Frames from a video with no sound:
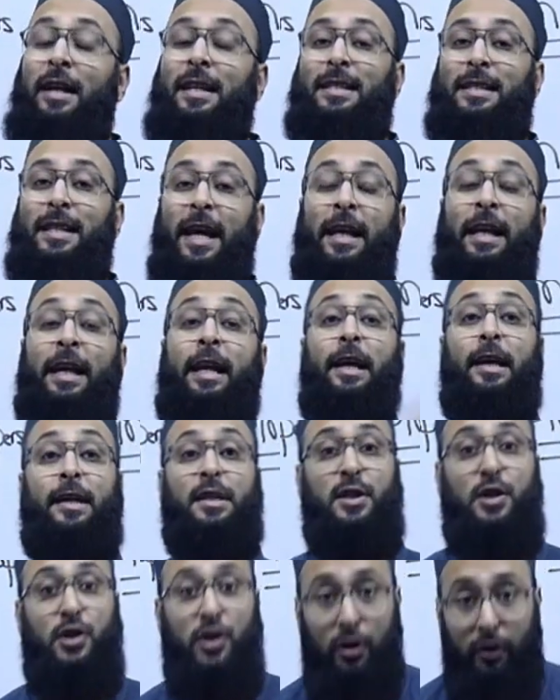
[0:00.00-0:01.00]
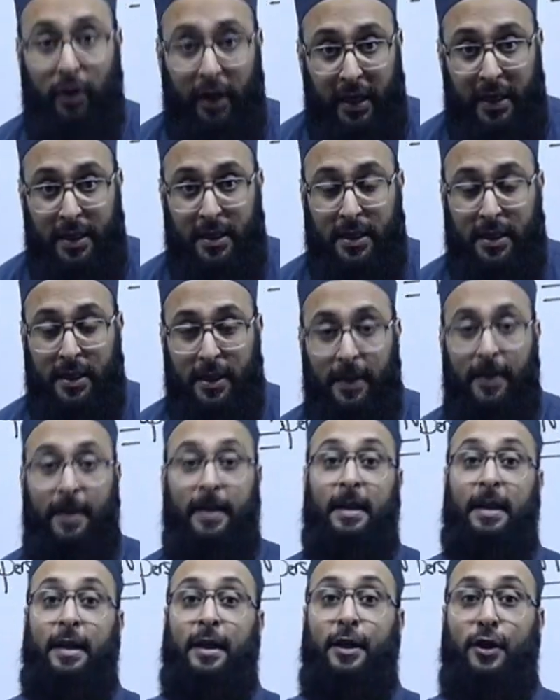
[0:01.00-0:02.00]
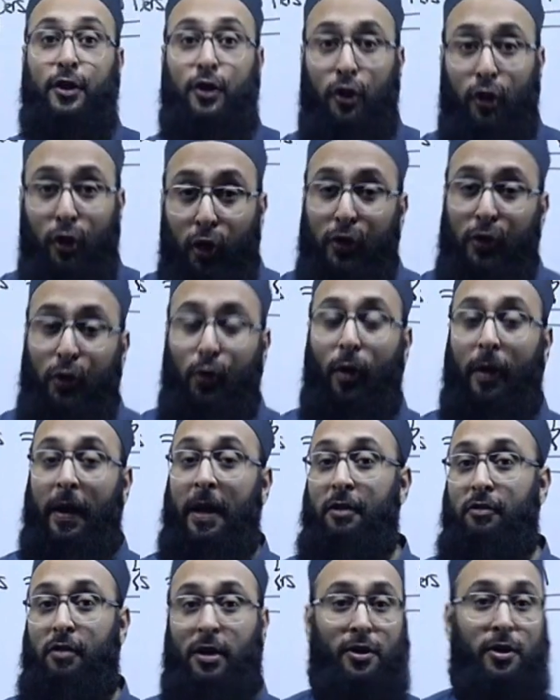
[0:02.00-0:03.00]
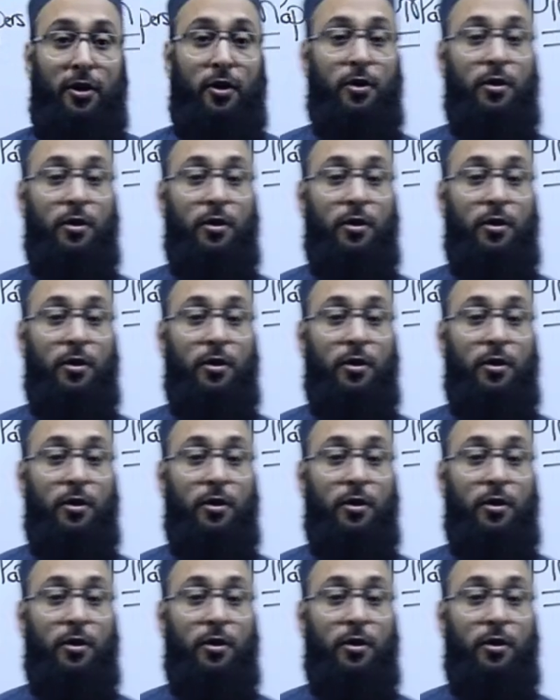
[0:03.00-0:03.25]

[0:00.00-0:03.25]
Technique series. So those who are interested